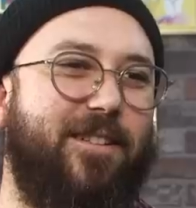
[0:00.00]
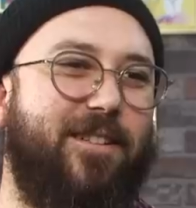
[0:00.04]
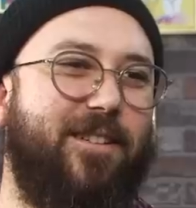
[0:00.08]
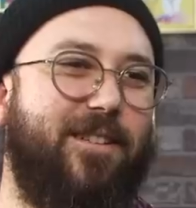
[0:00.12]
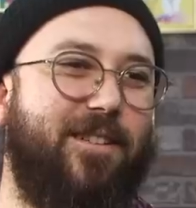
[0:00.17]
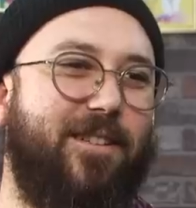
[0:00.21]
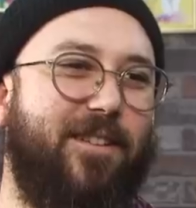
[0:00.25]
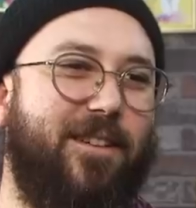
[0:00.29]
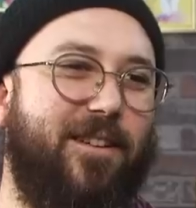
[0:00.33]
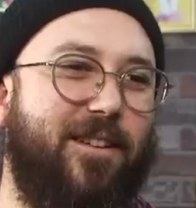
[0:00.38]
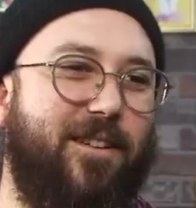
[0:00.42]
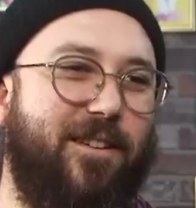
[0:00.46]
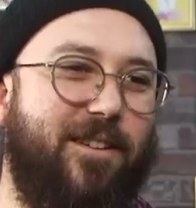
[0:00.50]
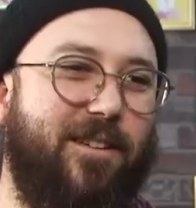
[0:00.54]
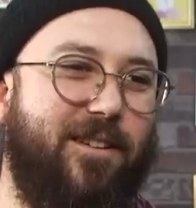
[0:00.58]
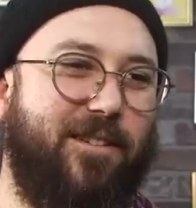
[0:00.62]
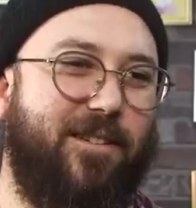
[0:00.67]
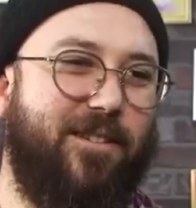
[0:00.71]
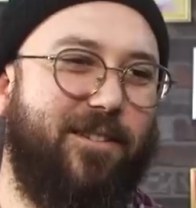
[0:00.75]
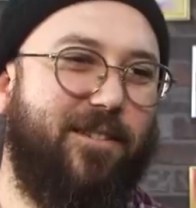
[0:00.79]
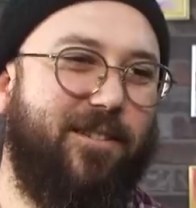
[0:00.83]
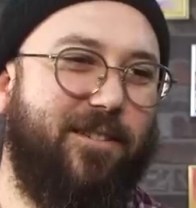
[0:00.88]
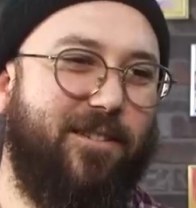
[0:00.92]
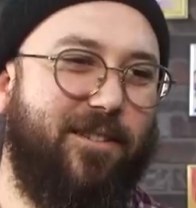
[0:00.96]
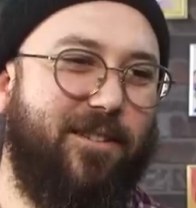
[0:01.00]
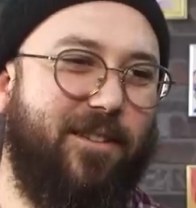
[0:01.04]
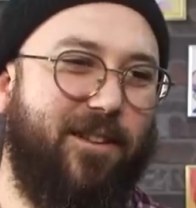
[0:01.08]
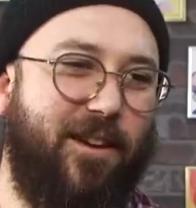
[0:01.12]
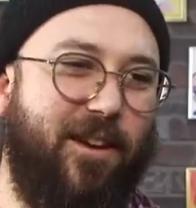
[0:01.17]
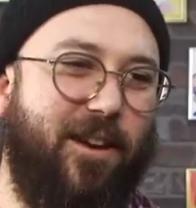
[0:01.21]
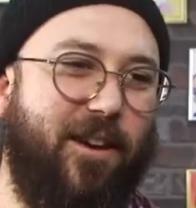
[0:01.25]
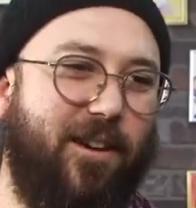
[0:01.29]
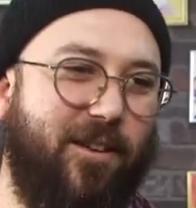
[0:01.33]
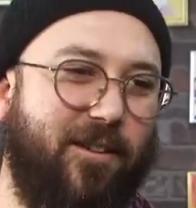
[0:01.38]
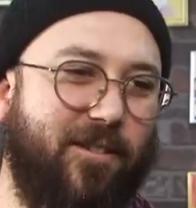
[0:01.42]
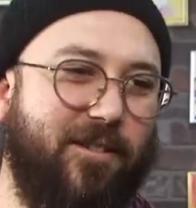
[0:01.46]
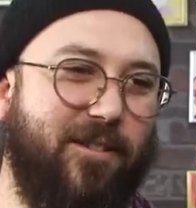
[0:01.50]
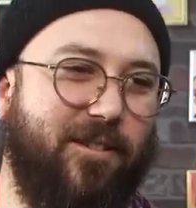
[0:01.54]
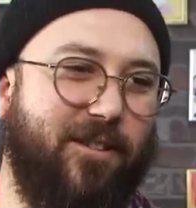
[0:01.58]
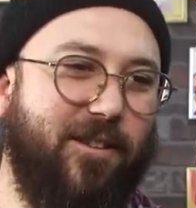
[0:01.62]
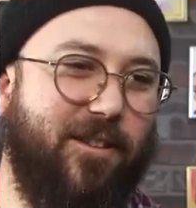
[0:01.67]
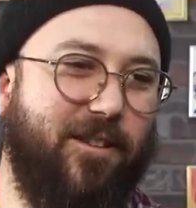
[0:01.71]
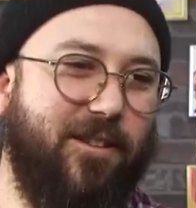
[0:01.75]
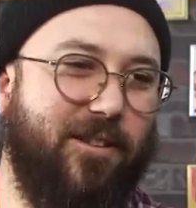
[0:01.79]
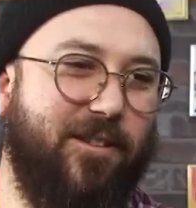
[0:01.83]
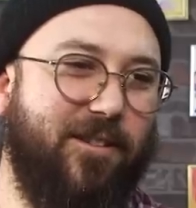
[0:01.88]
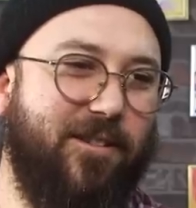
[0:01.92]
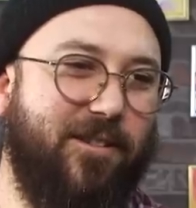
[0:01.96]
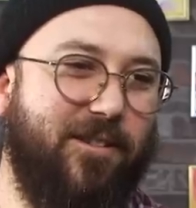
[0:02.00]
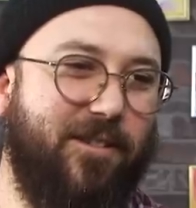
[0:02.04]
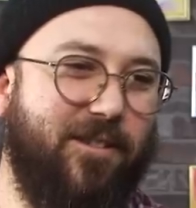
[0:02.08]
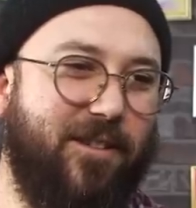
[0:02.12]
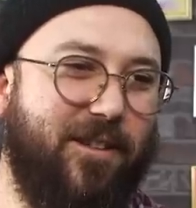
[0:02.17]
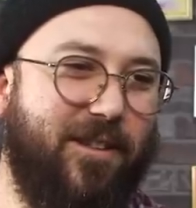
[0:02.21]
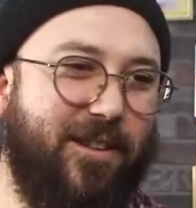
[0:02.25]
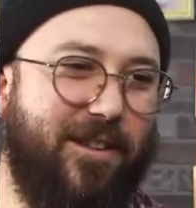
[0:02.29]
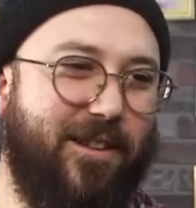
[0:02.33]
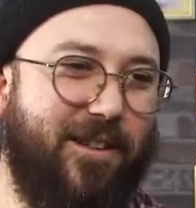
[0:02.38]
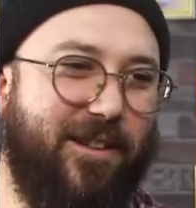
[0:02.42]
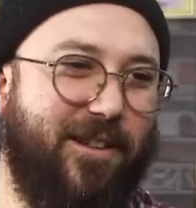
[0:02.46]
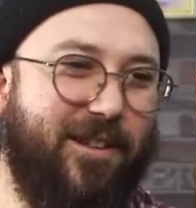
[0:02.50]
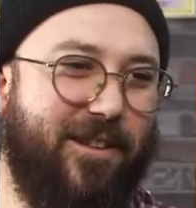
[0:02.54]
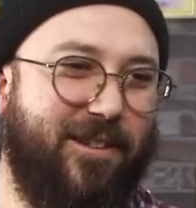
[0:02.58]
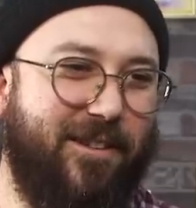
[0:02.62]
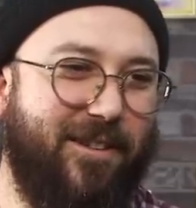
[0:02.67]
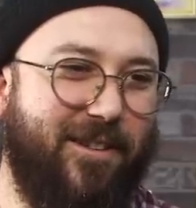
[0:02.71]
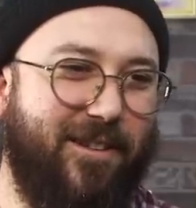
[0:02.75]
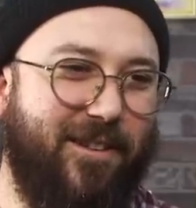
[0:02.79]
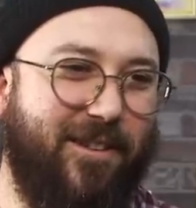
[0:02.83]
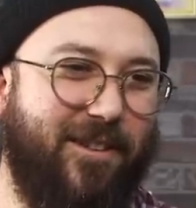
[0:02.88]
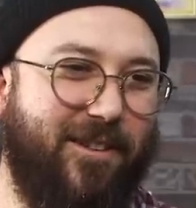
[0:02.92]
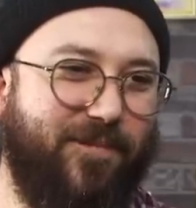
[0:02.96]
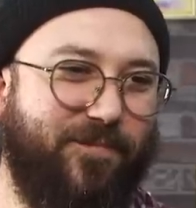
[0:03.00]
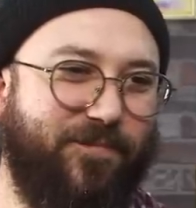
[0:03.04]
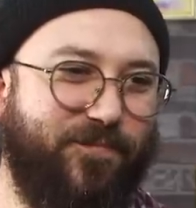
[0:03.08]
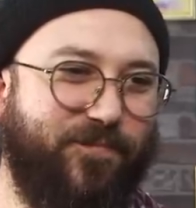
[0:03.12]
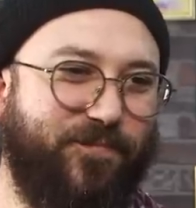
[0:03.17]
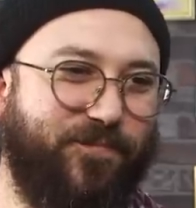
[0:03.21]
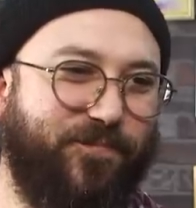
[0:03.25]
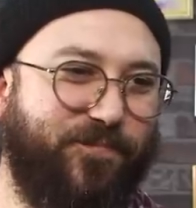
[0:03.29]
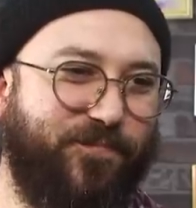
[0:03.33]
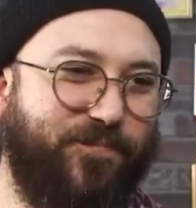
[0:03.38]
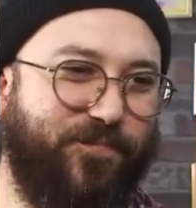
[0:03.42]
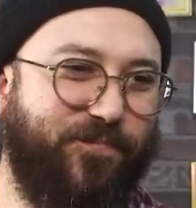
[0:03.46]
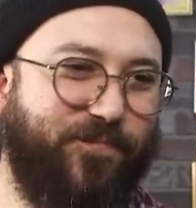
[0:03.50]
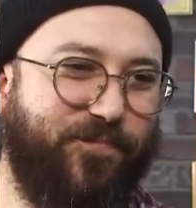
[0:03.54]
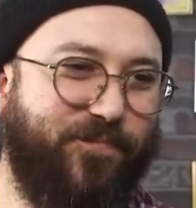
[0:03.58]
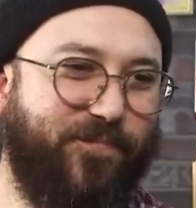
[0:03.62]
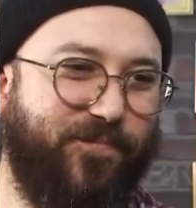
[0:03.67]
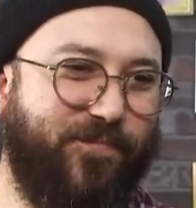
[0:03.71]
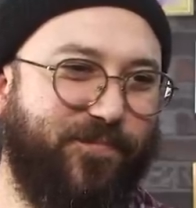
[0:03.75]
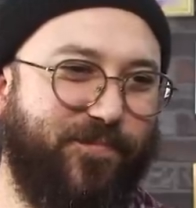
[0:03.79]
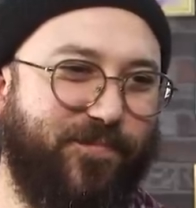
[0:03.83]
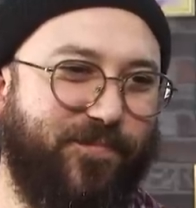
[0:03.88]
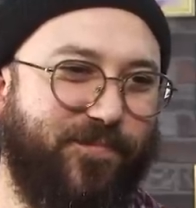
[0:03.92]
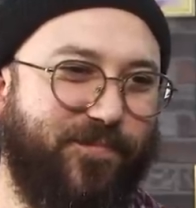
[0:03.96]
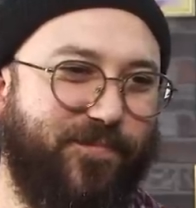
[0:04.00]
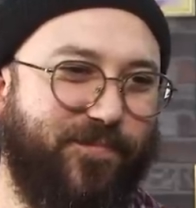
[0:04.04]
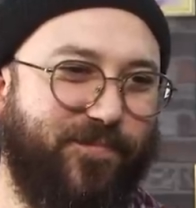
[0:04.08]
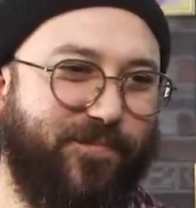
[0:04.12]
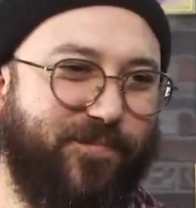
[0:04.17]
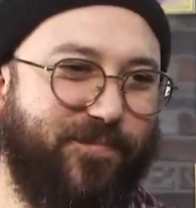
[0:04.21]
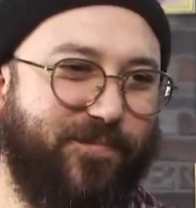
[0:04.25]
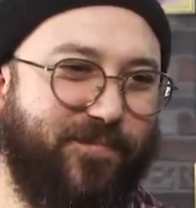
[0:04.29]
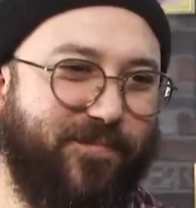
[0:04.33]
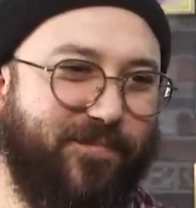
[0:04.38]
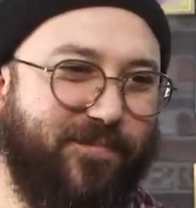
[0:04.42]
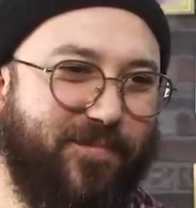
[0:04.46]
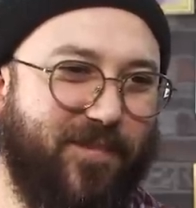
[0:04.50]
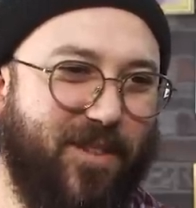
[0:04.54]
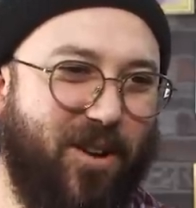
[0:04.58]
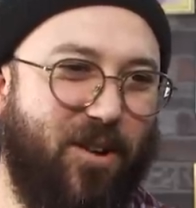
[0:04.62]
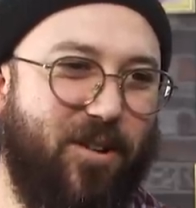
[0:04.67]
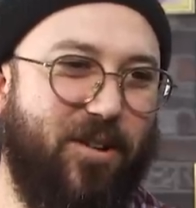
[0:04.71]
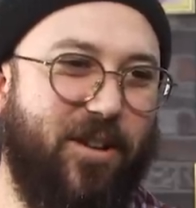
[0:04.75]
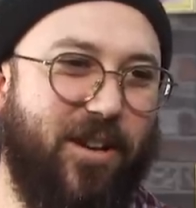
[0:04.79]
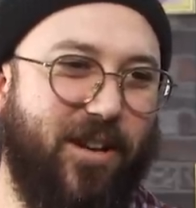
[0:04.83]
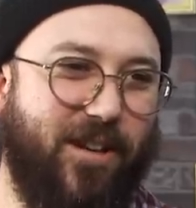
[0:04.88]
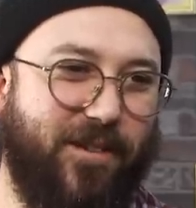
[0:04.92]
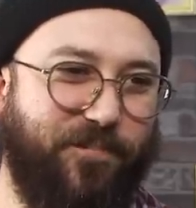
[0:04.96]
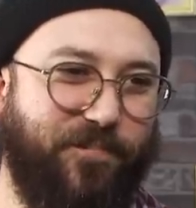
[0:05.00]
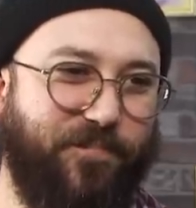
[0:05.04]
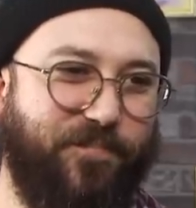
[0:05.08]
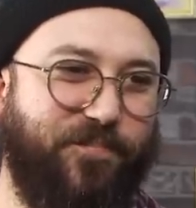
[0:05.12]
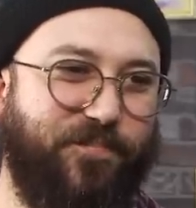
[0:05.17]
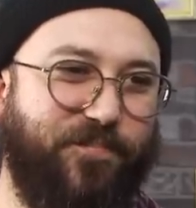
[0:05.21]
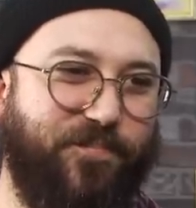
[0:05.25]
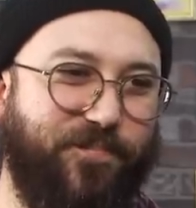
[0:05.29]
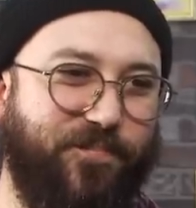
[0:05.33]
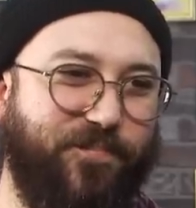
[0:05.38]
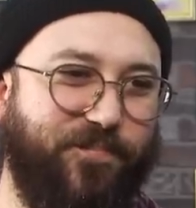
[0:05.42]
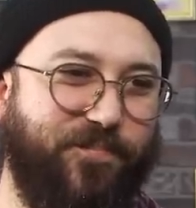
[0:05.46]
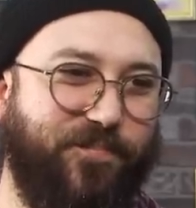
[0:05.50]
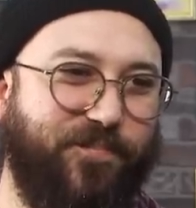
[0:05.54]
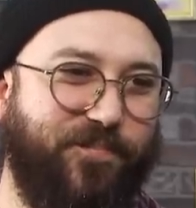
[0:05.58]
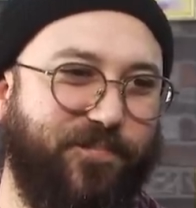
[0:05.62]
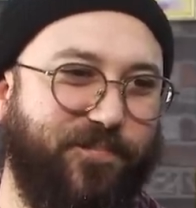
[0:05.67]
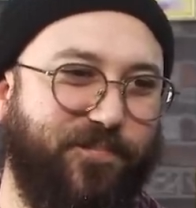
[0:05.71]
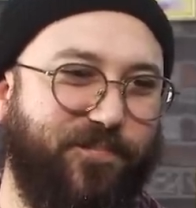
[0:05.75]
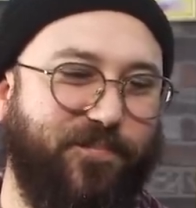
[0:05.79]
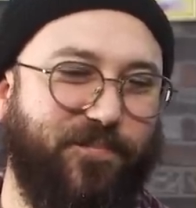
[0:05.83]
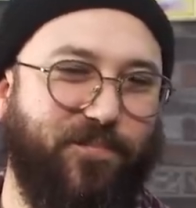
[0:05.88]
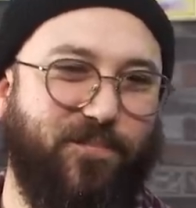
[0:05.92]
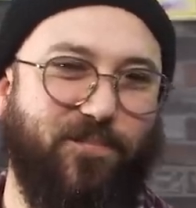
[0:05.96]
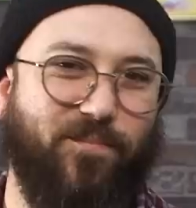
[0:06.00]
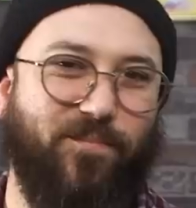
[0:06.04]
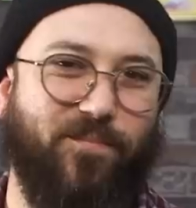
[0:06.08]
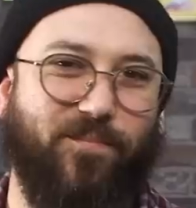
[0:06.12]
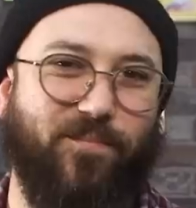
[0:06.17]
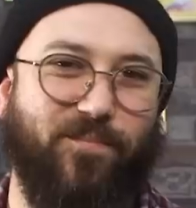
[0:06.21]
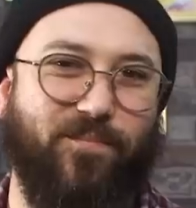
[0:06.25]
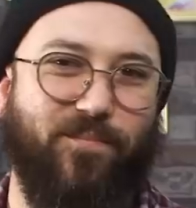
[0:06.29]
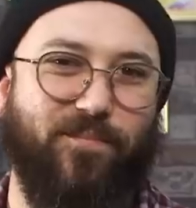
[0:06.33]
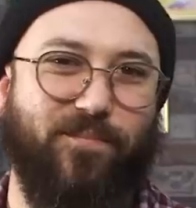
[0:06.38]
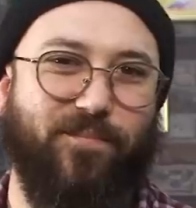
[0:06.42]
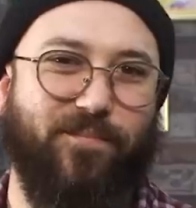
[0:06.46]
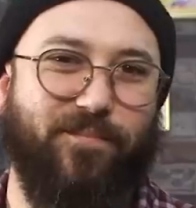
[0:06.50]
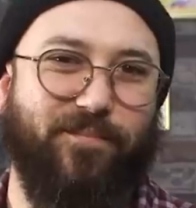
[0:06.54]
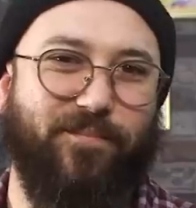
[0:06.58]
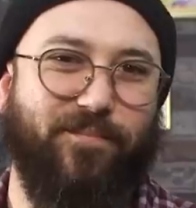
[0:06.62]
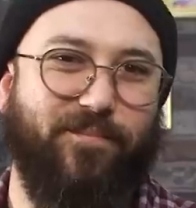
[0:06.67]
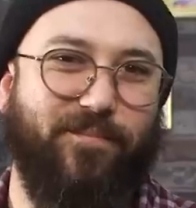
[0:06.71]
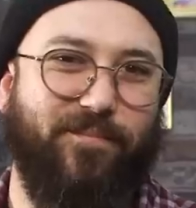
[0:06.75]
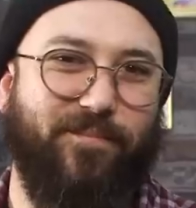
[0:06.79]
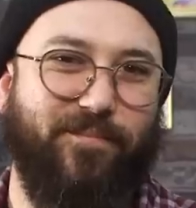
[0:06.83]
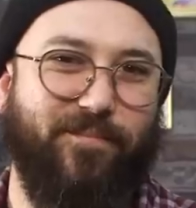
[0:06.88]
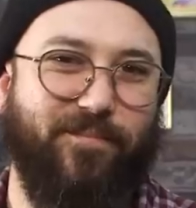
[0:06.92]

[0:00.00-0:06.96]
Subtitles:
(silent)